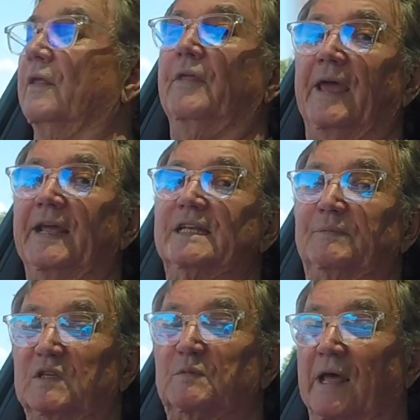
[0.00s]
The heads-up
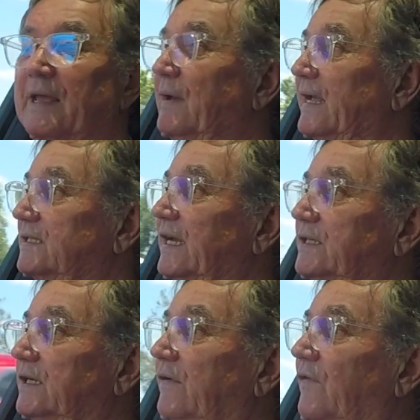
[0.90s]
display makes such
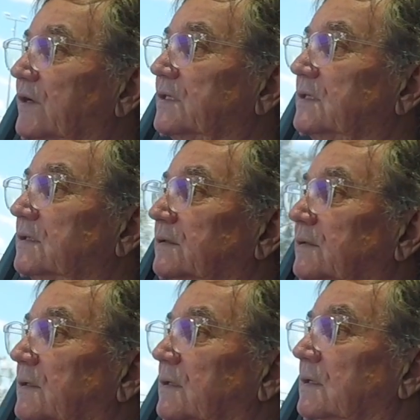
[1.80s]
a difference,
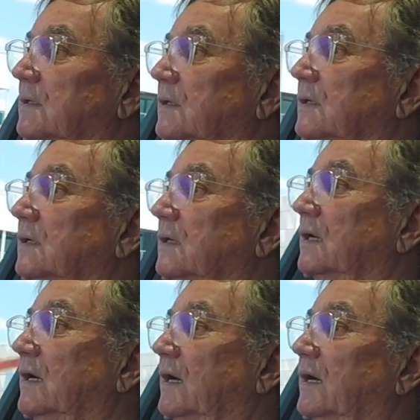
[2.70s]

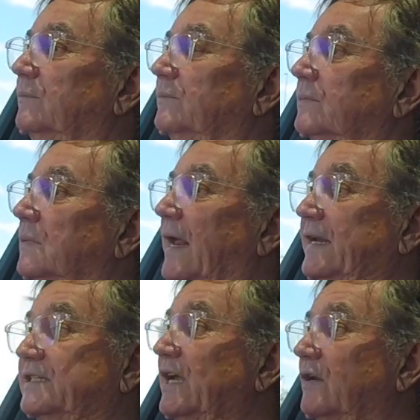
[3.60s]
and
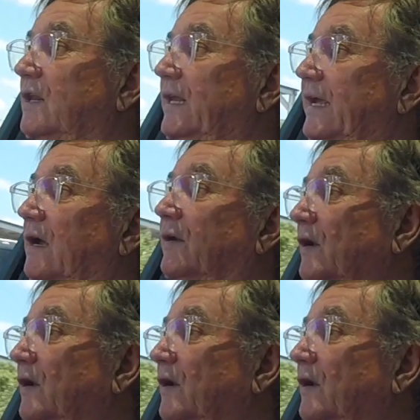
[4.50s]
it's so clear. I've